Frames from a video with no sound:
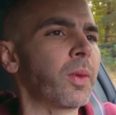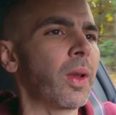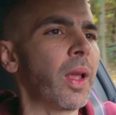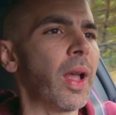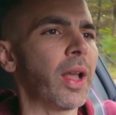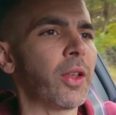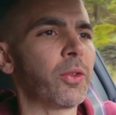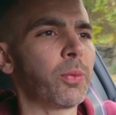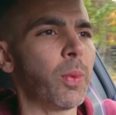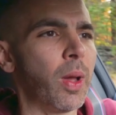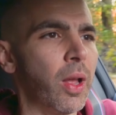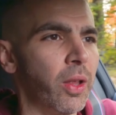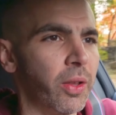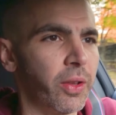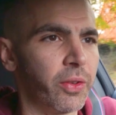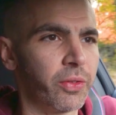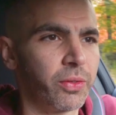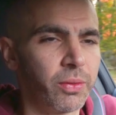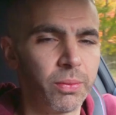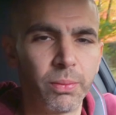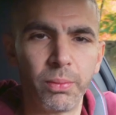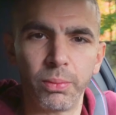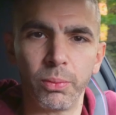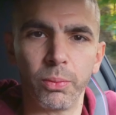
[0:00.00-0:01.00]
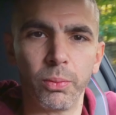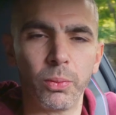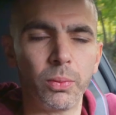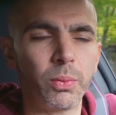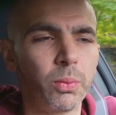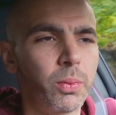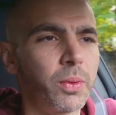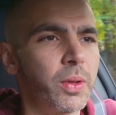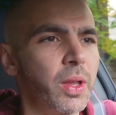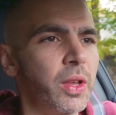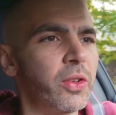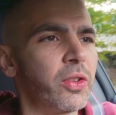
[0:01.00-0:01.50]
as well as
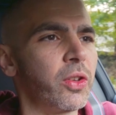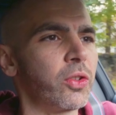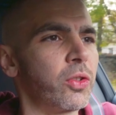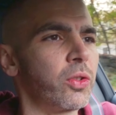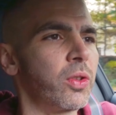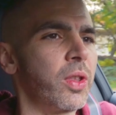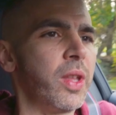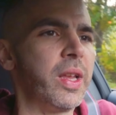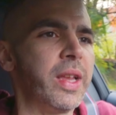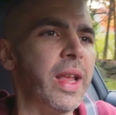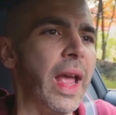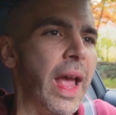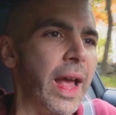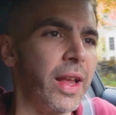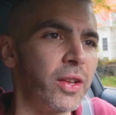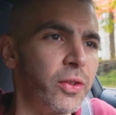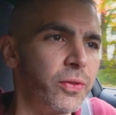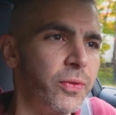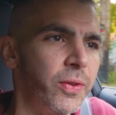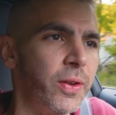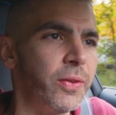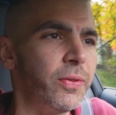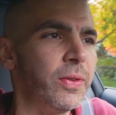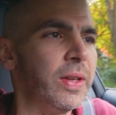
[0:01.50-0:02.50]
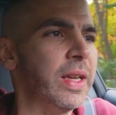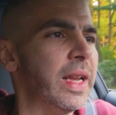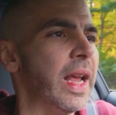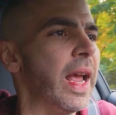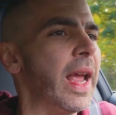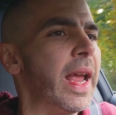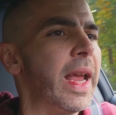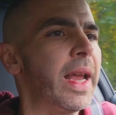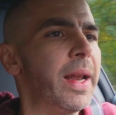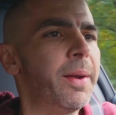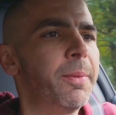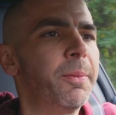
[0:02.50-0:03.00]
this is the
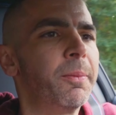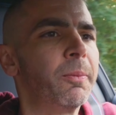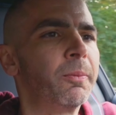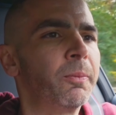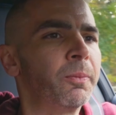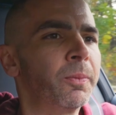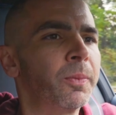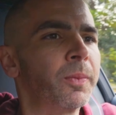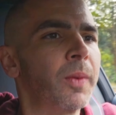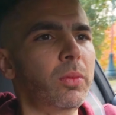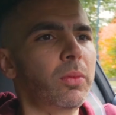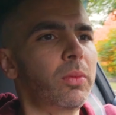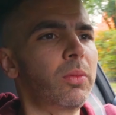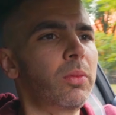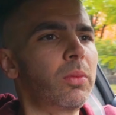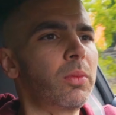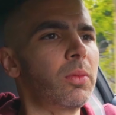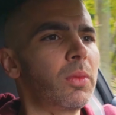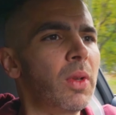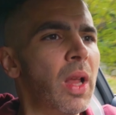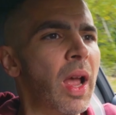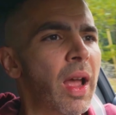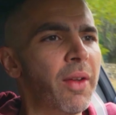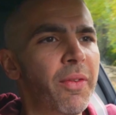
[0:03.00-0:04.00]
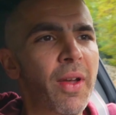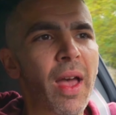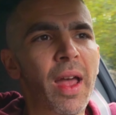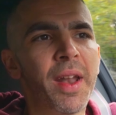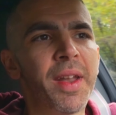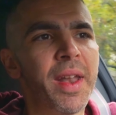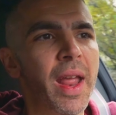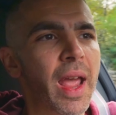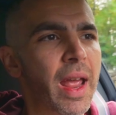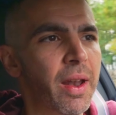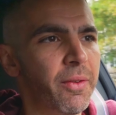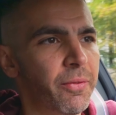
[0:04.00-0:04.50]
S58. I've had
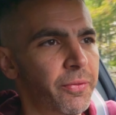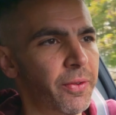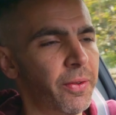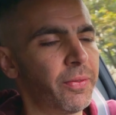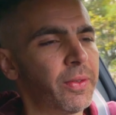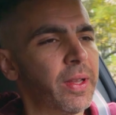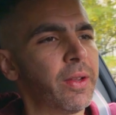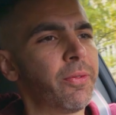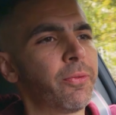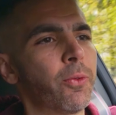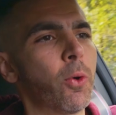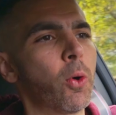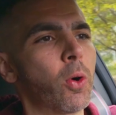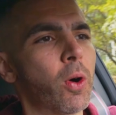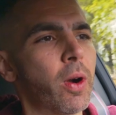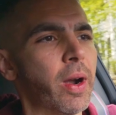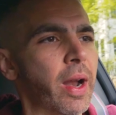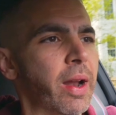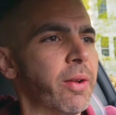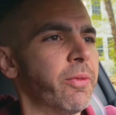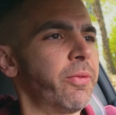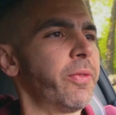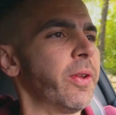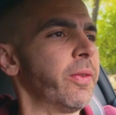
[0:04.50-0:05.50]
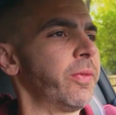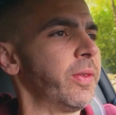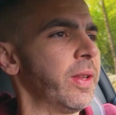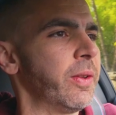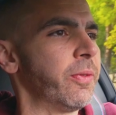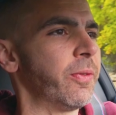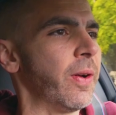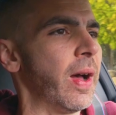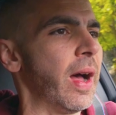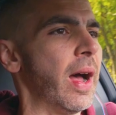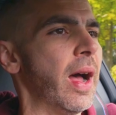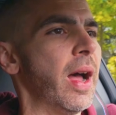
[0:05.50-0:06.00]
N54,
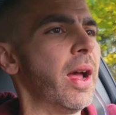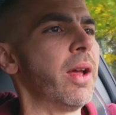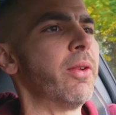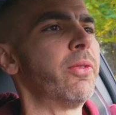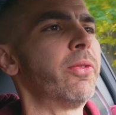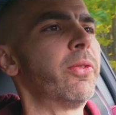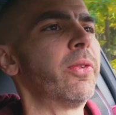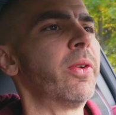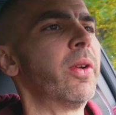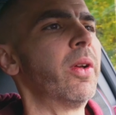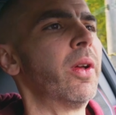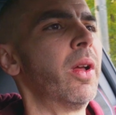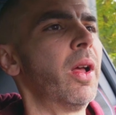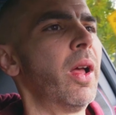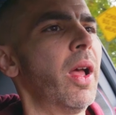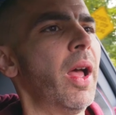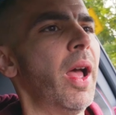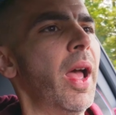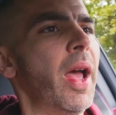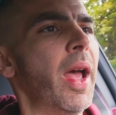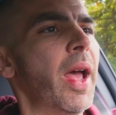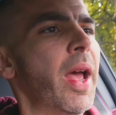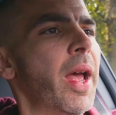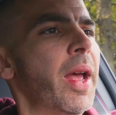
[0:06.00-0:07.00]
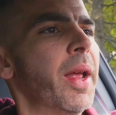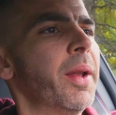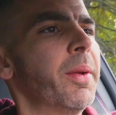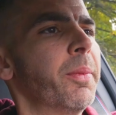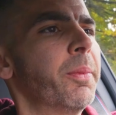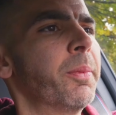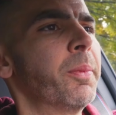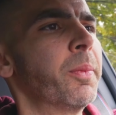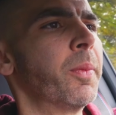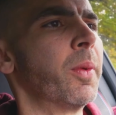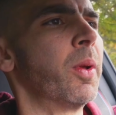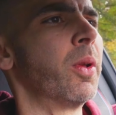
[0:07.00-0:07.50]
N55,
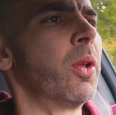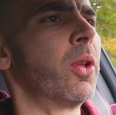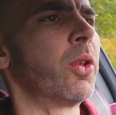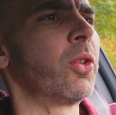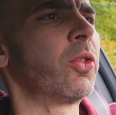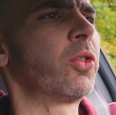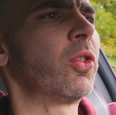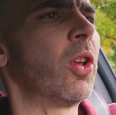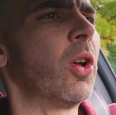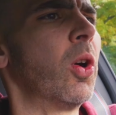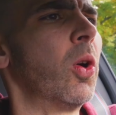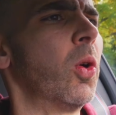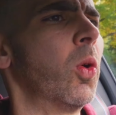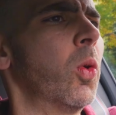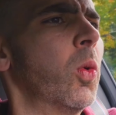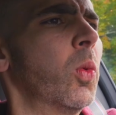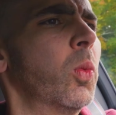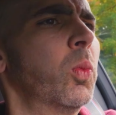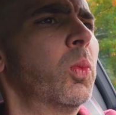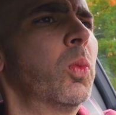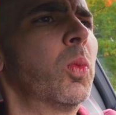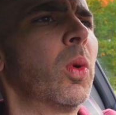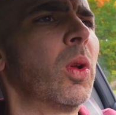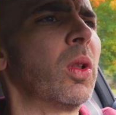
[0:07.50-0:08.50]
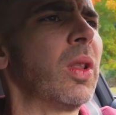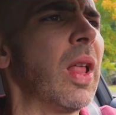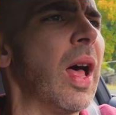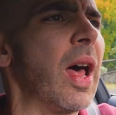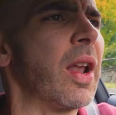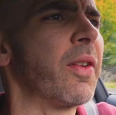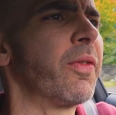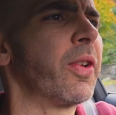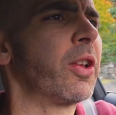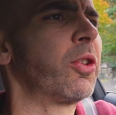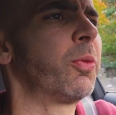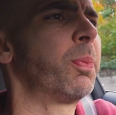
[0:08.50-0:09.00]
and so a
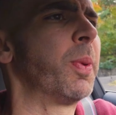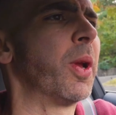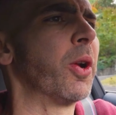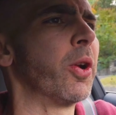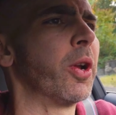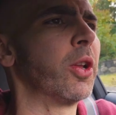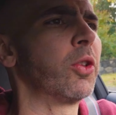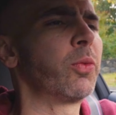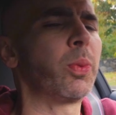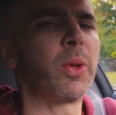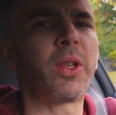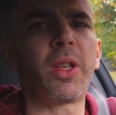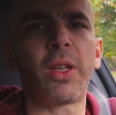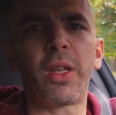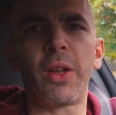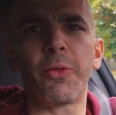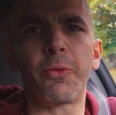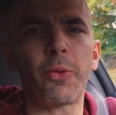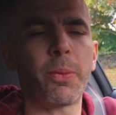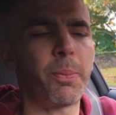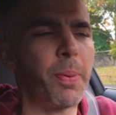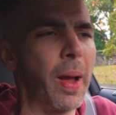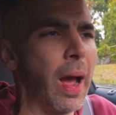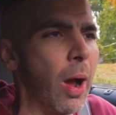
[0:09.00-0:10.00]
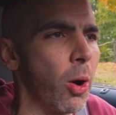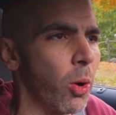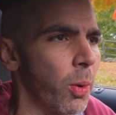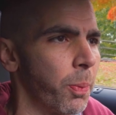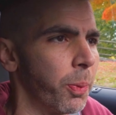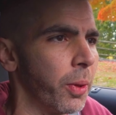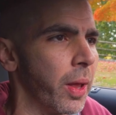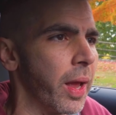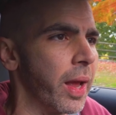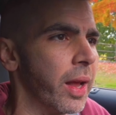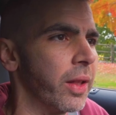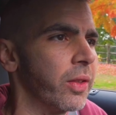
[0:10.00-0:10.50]
lot of experience with the different power
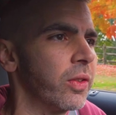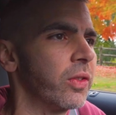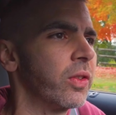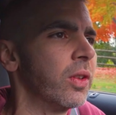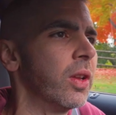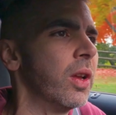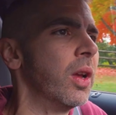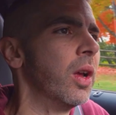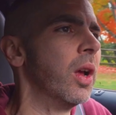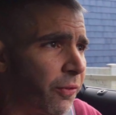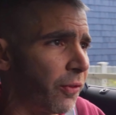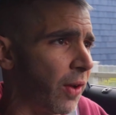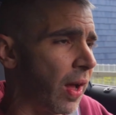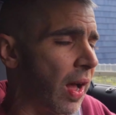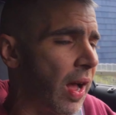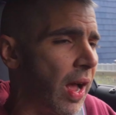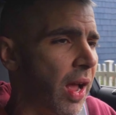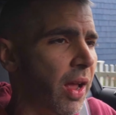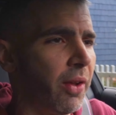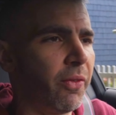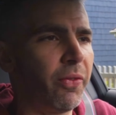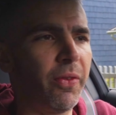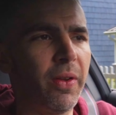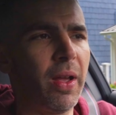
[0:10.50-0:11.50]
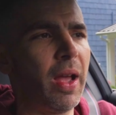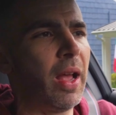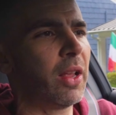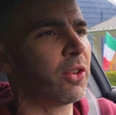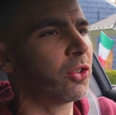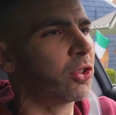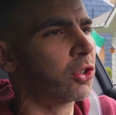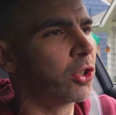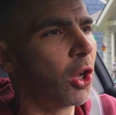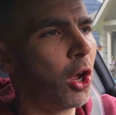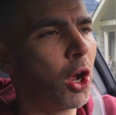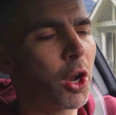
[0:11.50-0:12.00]
plants. 5
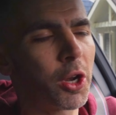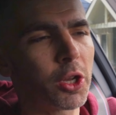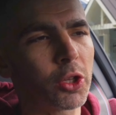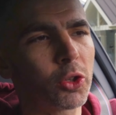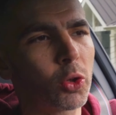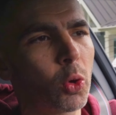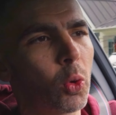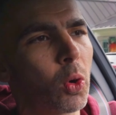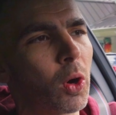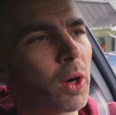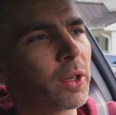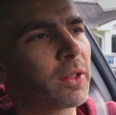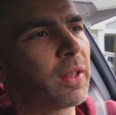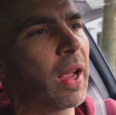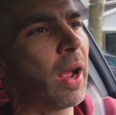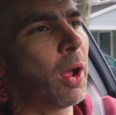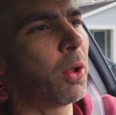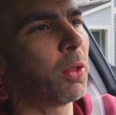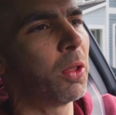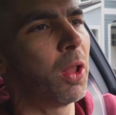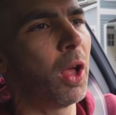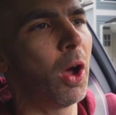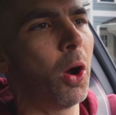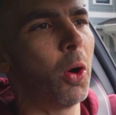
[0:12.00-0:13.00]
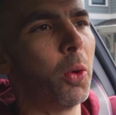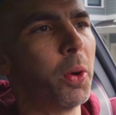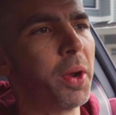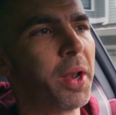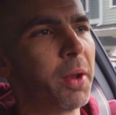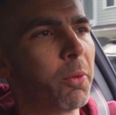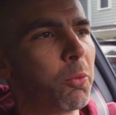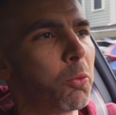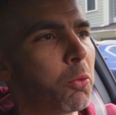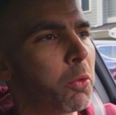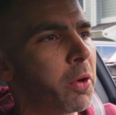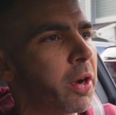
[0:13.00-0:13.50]
has a ton of torque down low, and
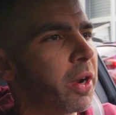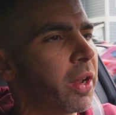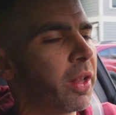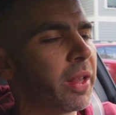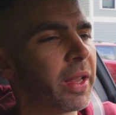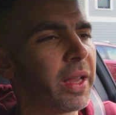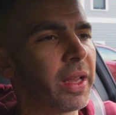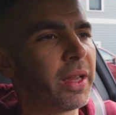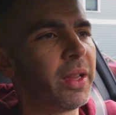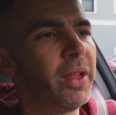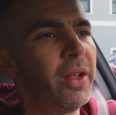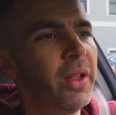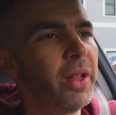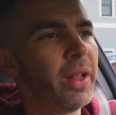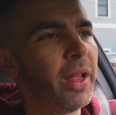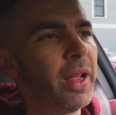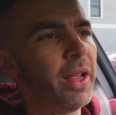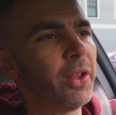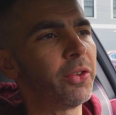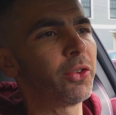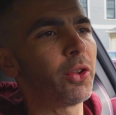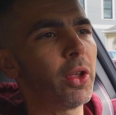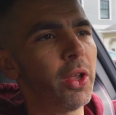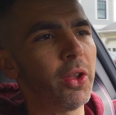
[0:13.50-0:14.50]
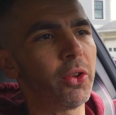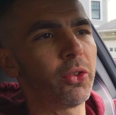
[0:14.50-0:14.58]
it really is